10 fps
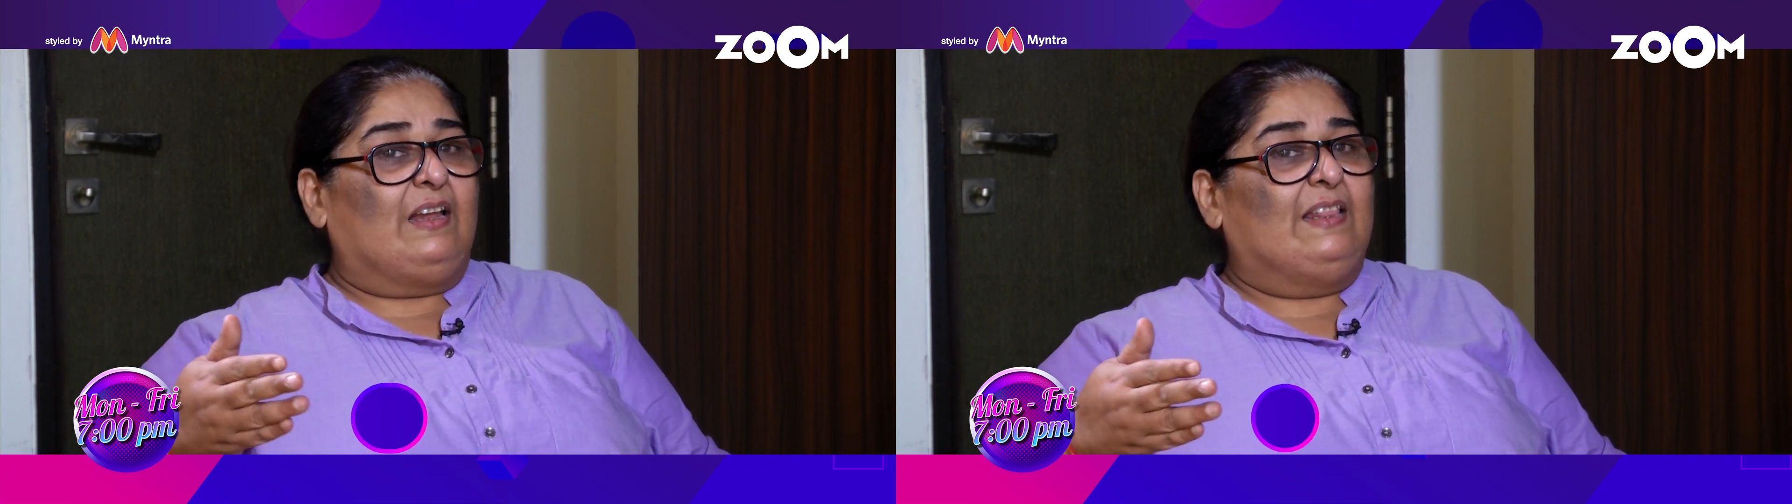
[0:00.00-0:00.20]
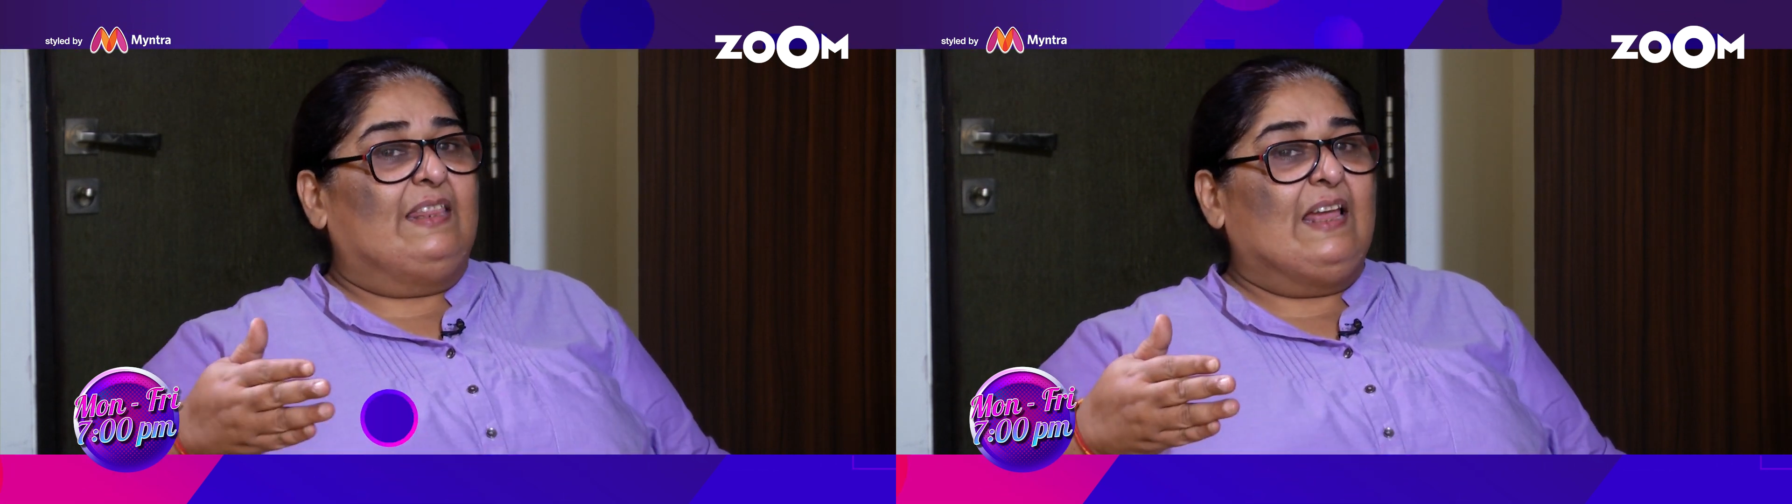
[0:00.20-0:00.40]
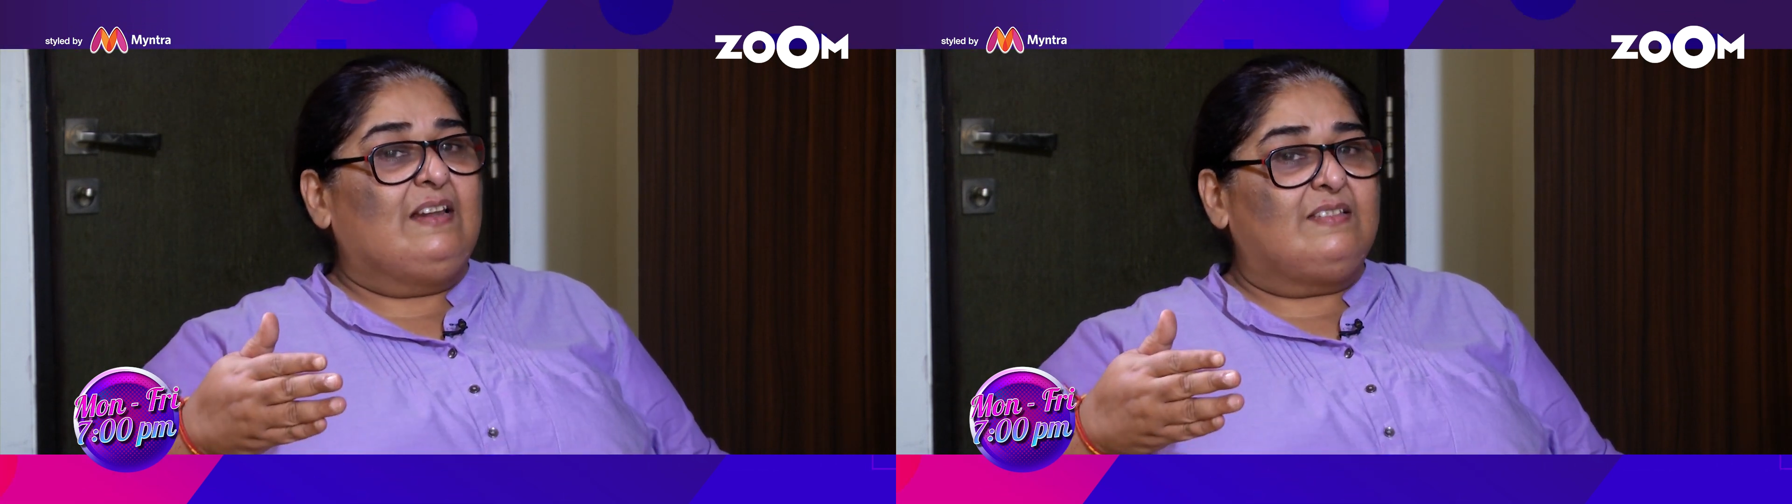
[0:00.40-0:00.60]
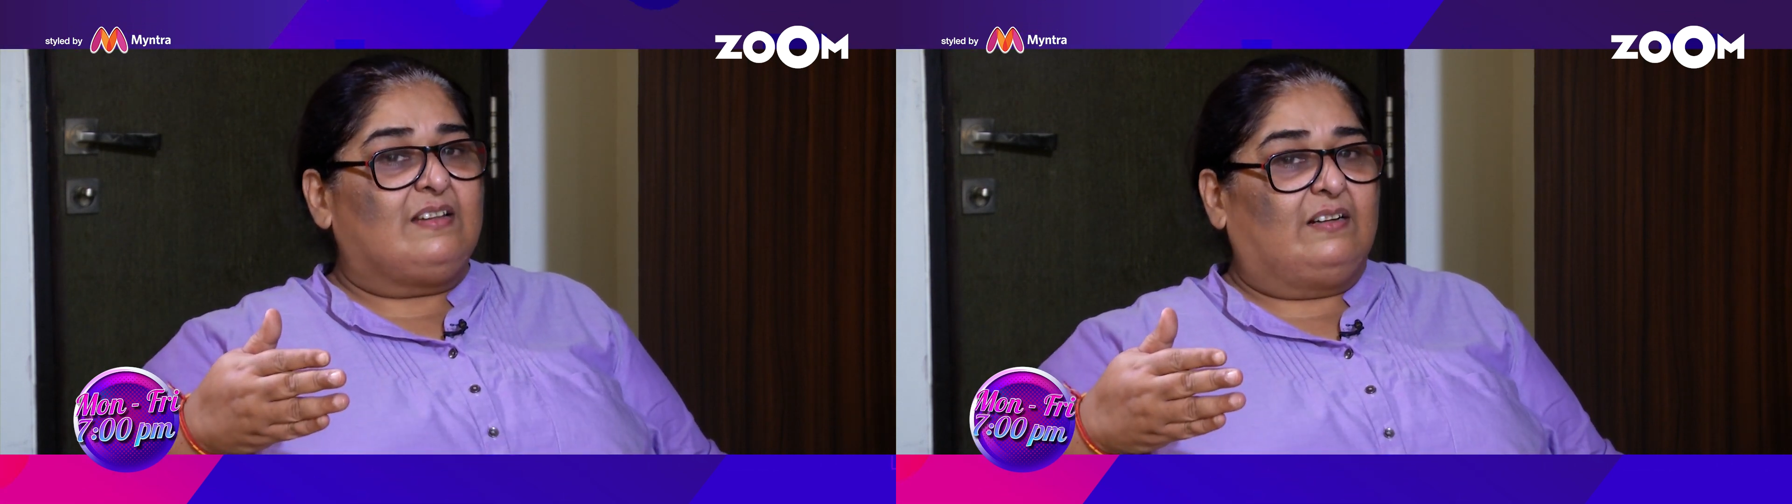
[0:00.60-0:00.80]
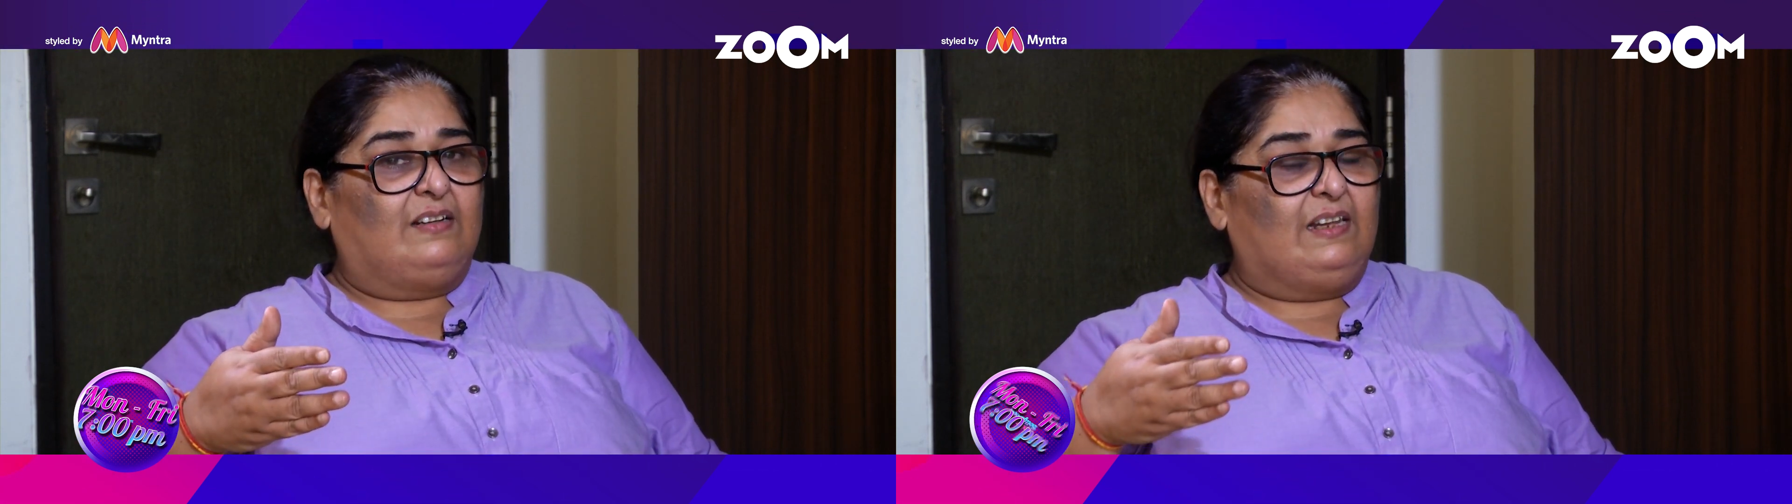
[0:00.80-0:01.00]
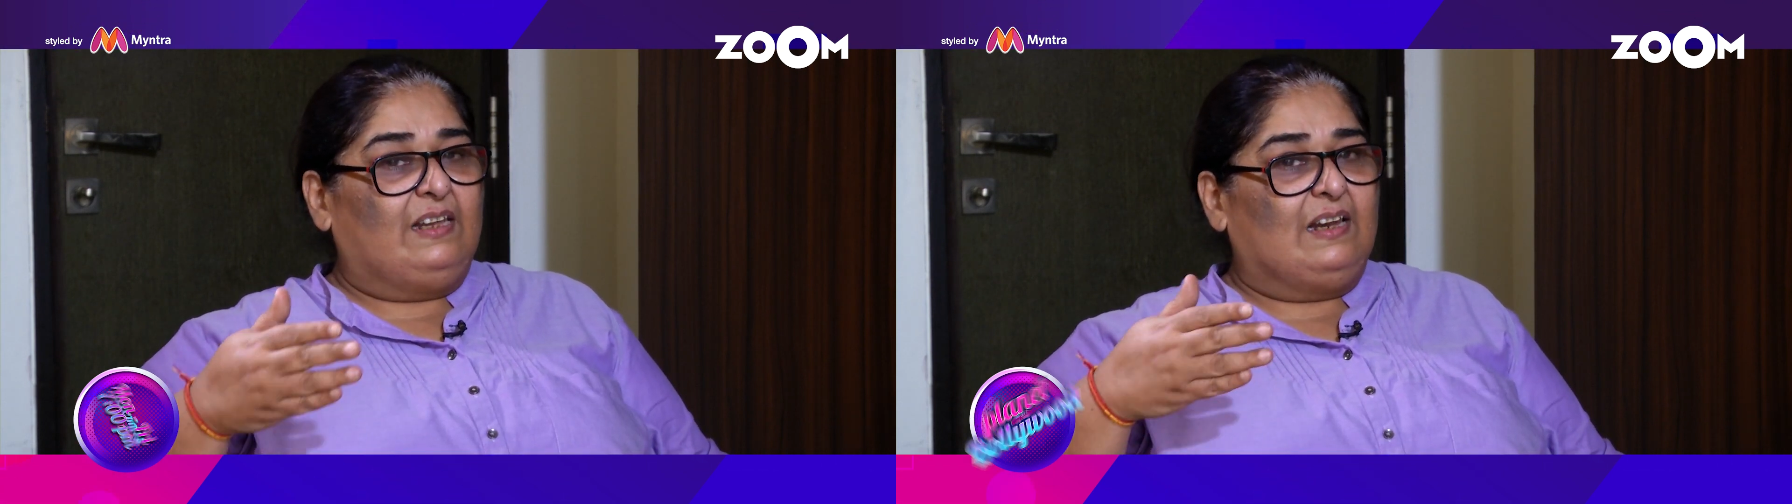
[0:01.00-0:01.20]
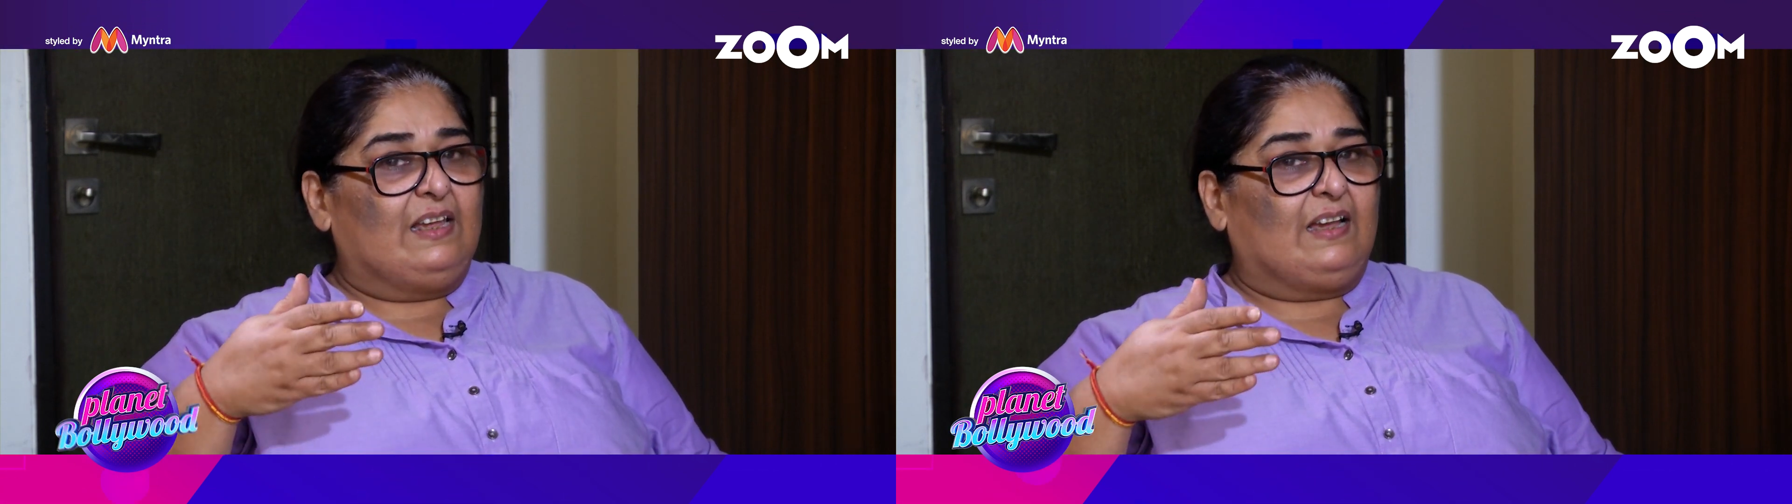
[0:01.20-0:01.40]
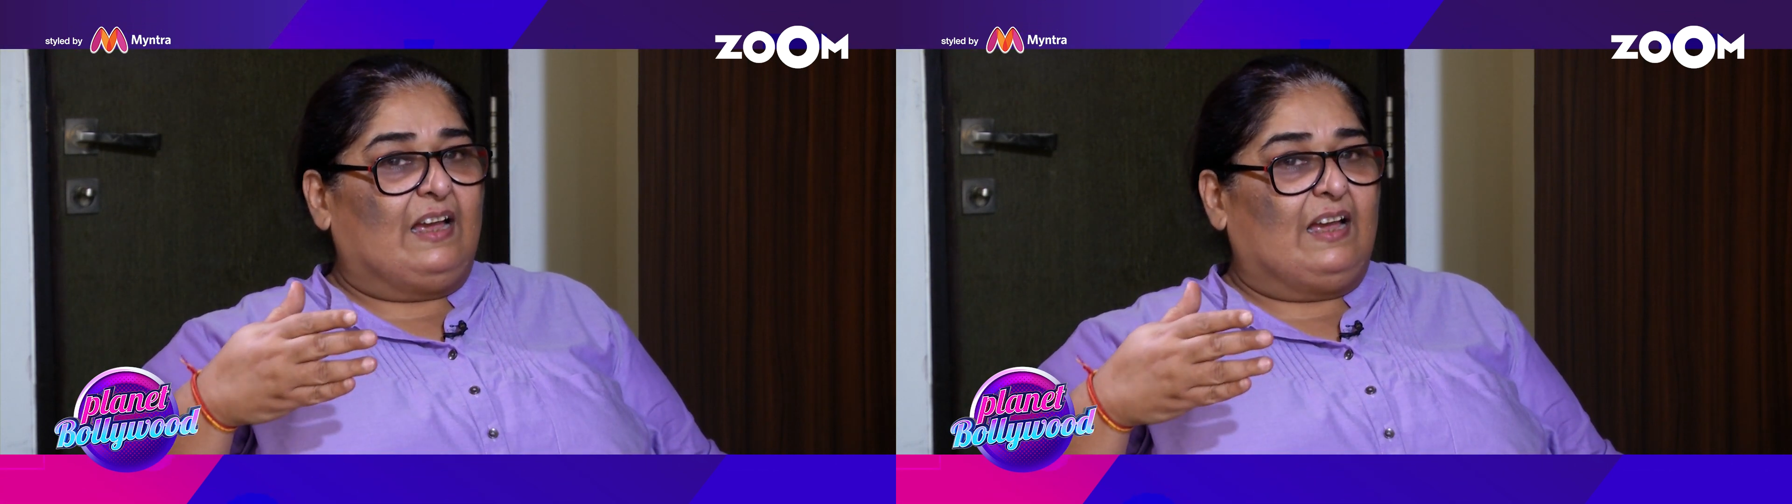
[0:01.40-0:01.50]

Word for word: and then suddenly, like,